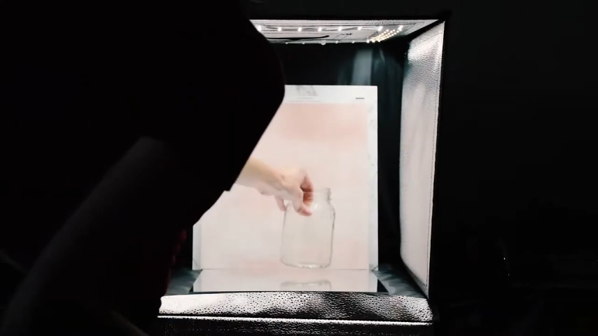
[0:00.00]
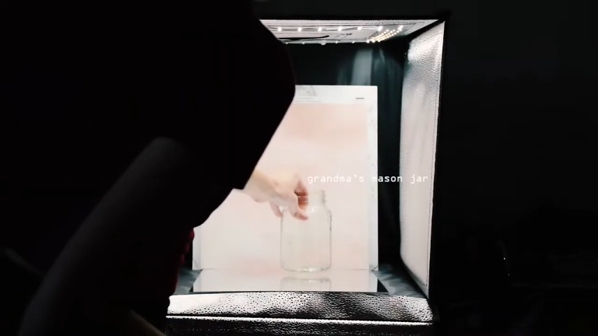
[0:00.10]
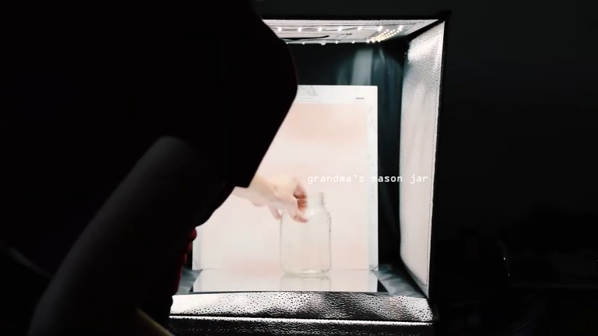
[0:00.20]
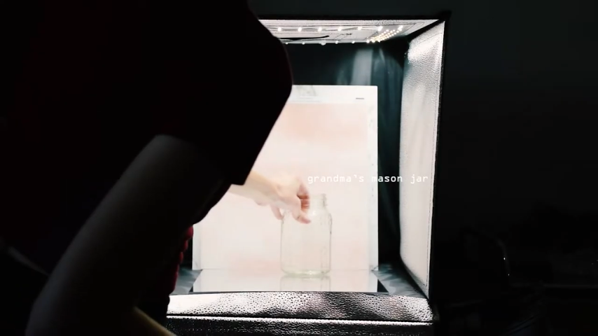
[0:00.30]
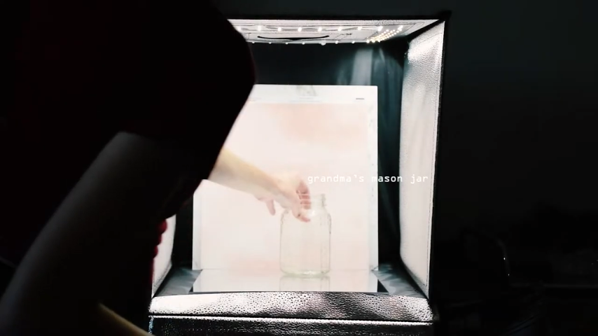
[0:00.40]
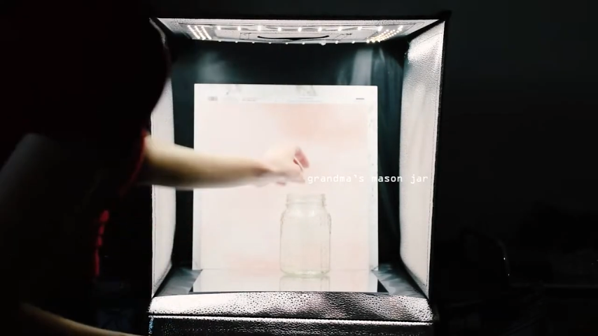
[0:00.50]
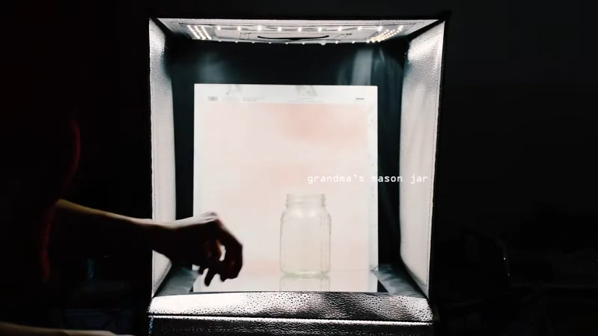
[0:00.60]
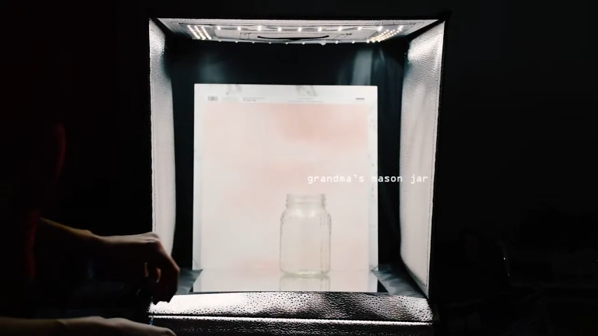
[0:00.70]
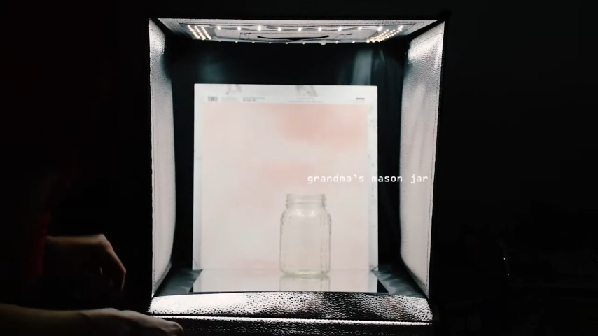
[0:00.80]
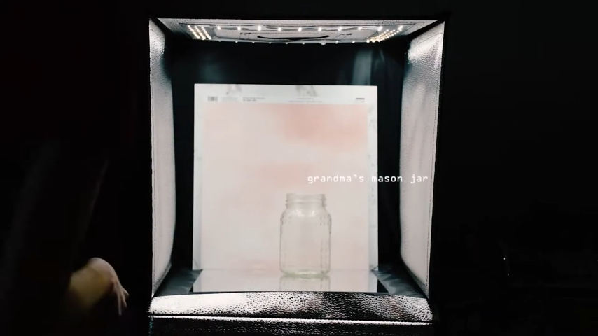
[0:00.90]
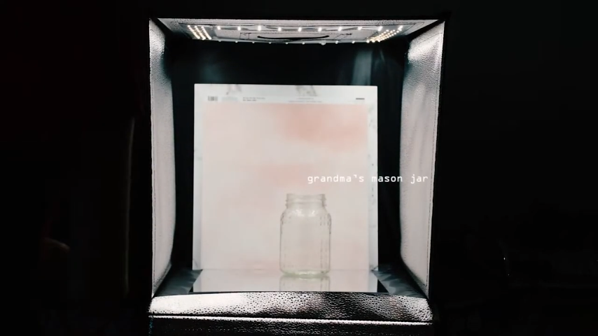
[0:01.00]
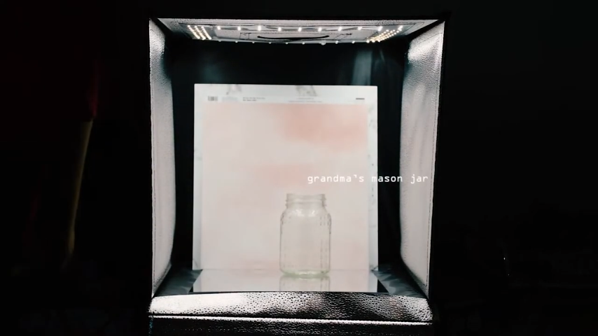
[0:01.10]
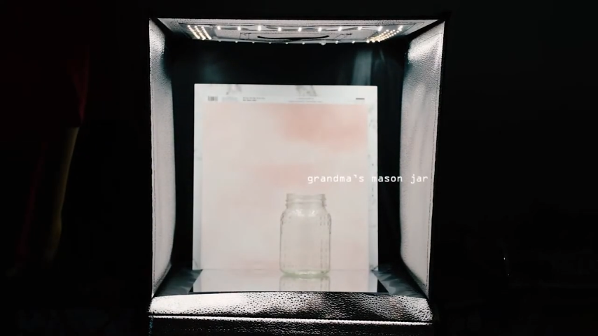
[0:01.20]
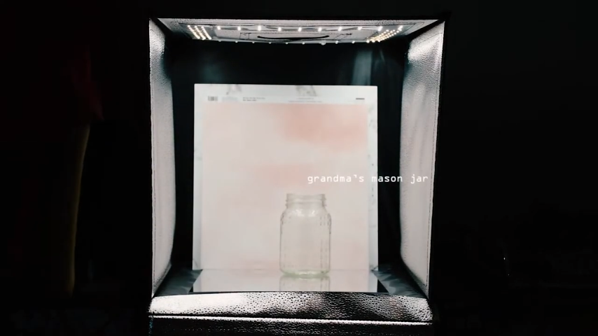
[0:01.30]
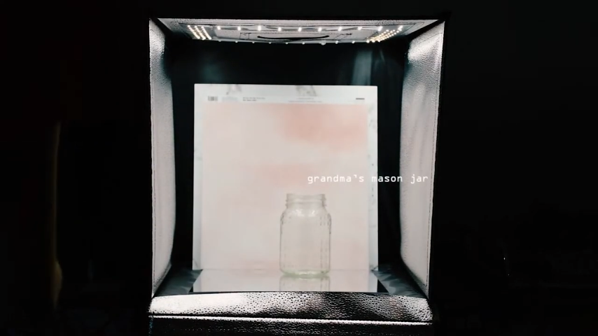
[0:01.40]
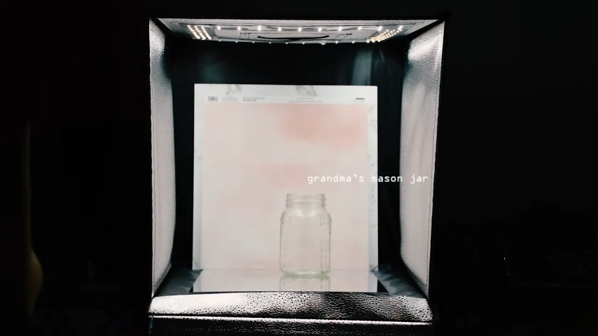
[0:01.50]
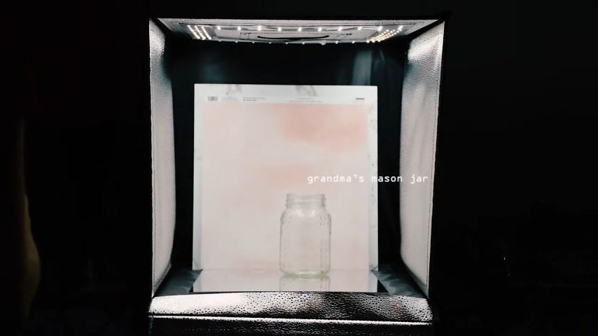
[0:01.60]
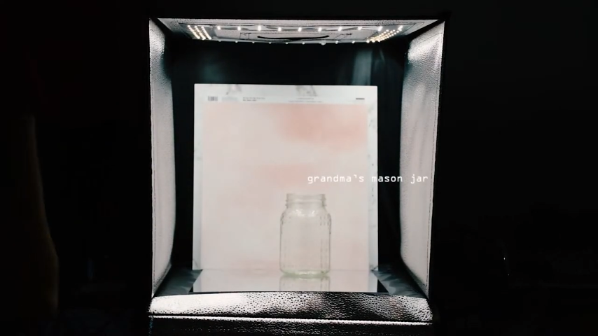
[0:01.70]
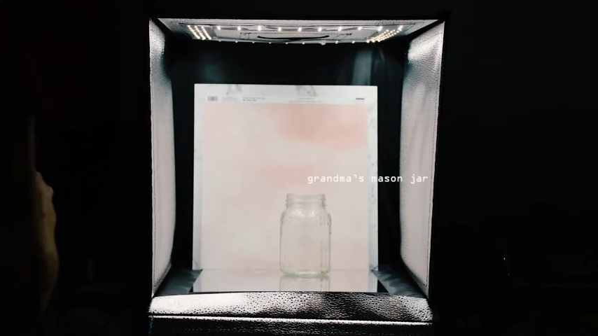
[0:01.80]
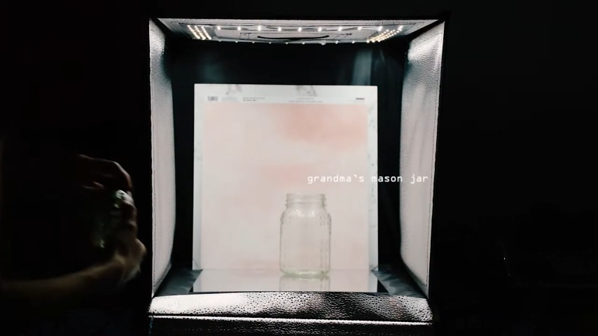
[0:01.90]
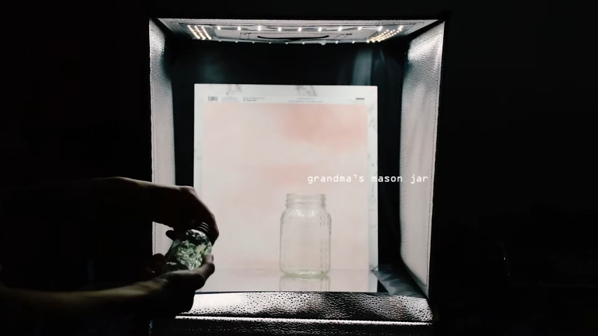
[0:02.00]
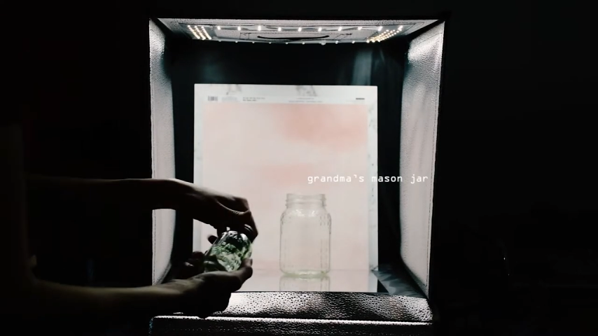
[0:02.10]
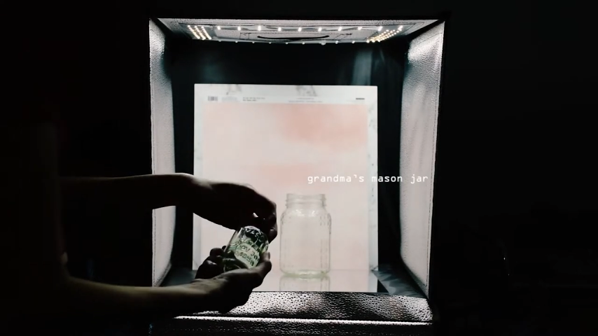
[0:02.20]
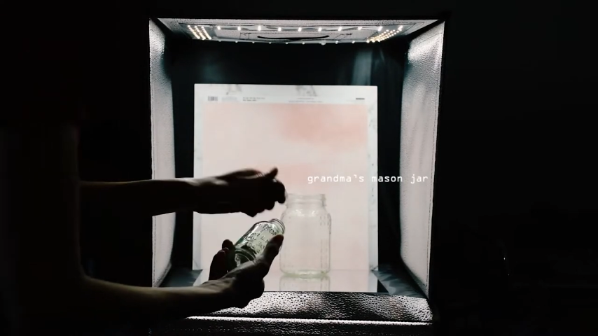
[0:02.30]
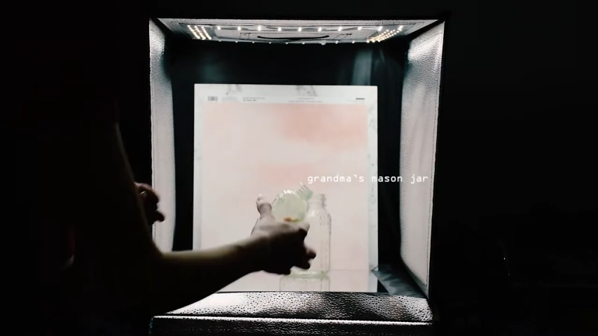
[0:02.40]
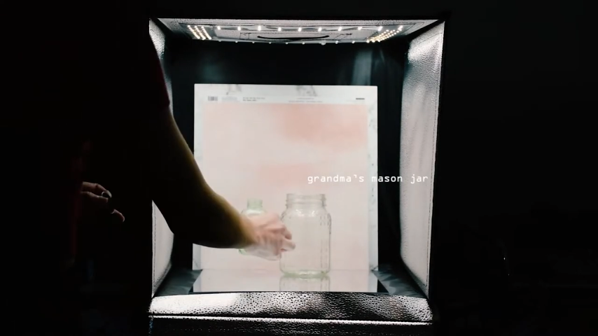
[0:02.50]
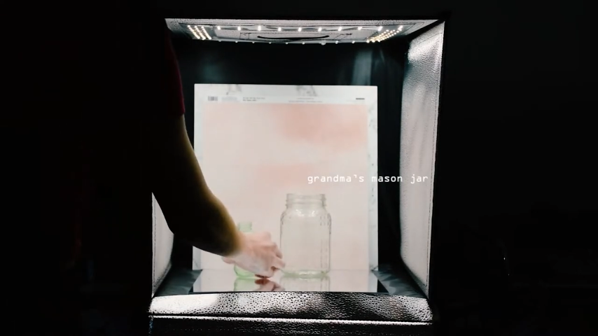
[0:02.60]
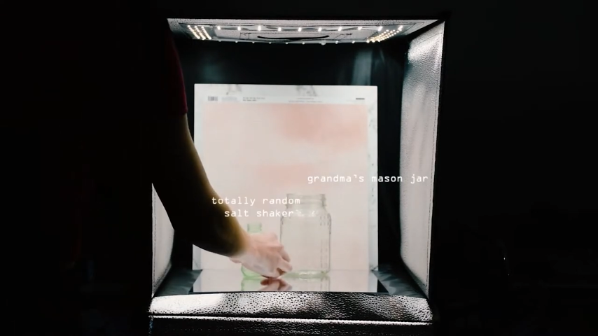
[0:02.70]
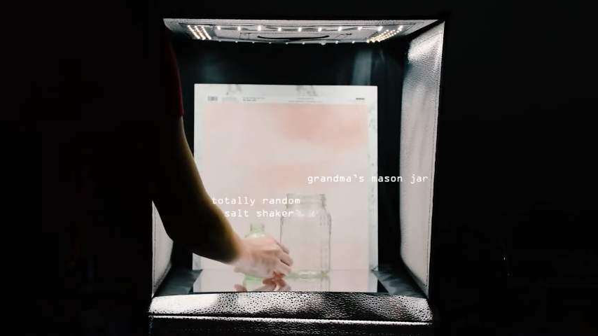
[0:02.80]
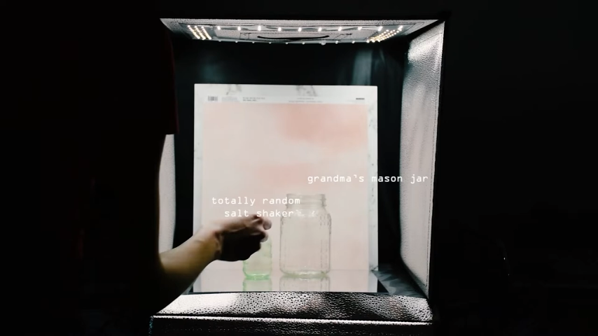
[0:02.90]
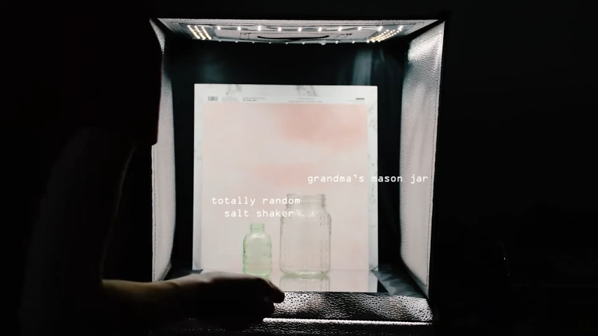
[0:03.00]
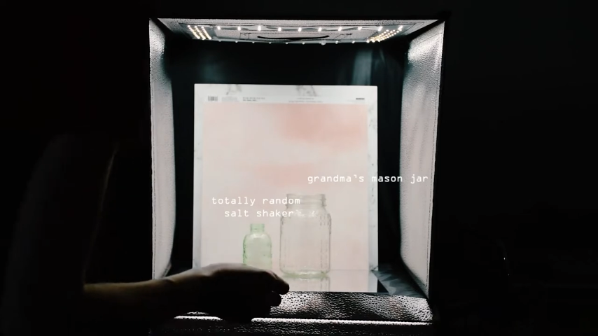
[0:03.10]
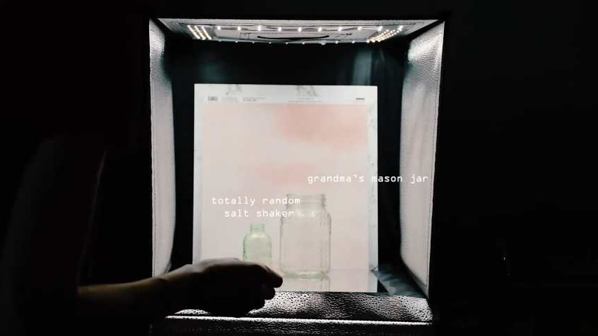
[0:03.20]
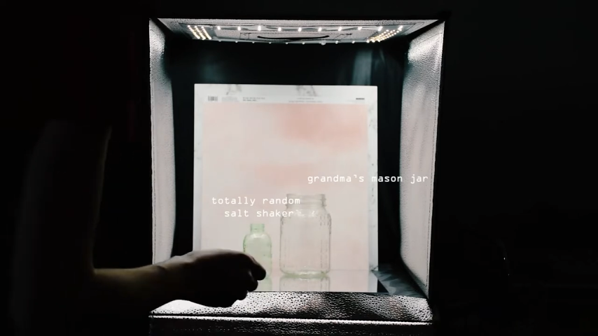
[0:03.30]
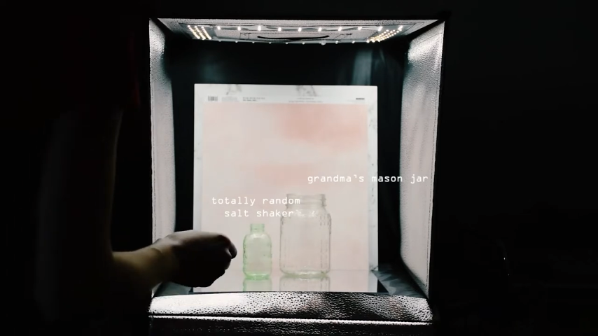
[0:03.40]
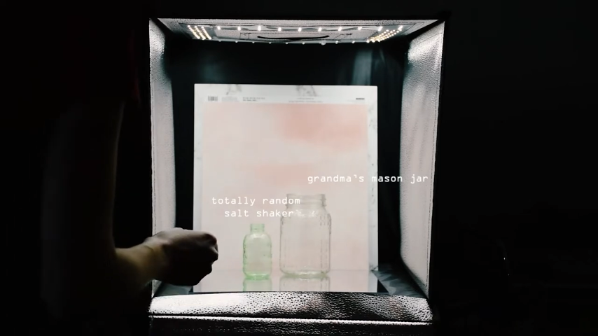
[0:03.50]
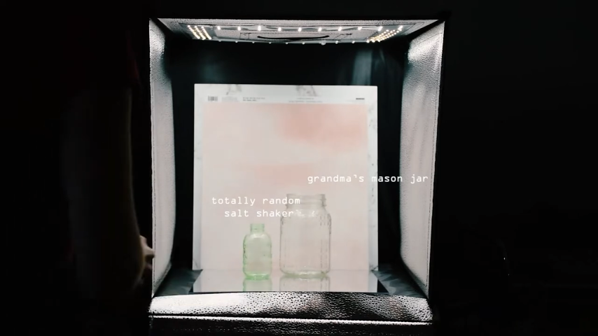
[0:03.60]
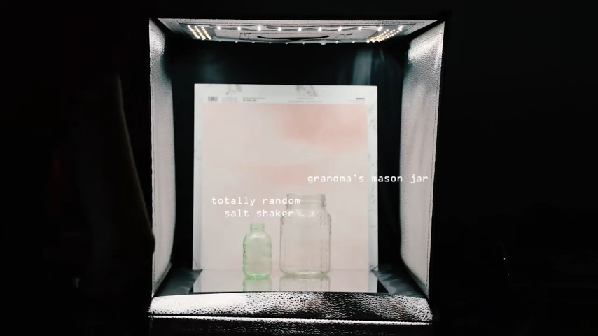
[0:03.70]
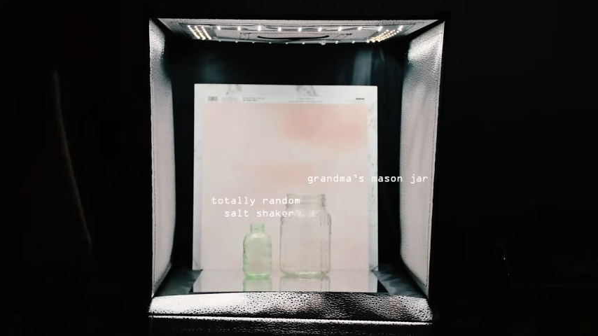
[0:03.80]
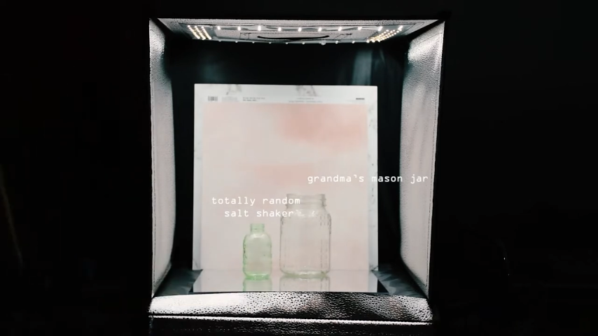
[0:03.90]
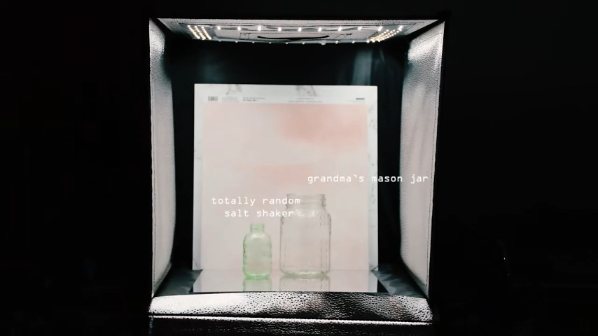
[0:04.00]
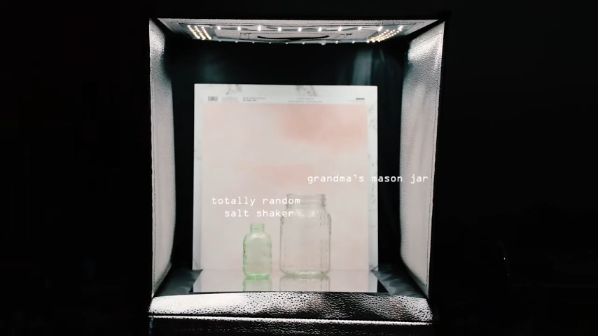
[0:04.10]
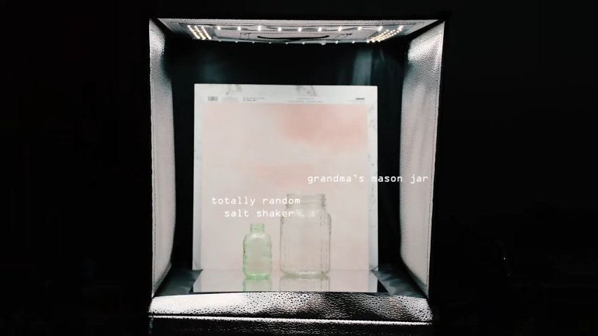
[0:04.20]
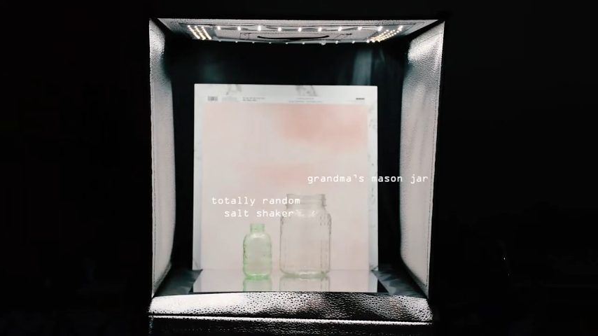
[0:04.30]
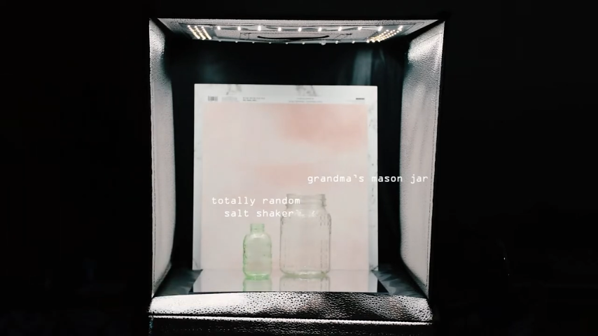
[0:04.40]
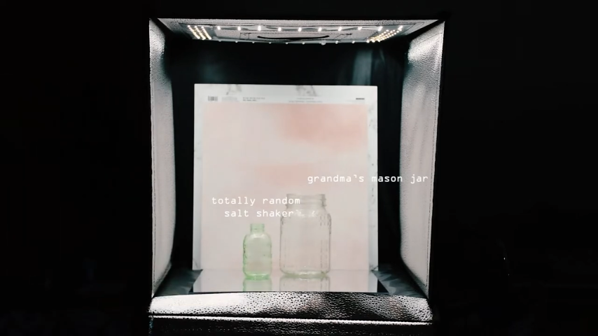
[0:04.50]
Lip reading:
(no speaker visible)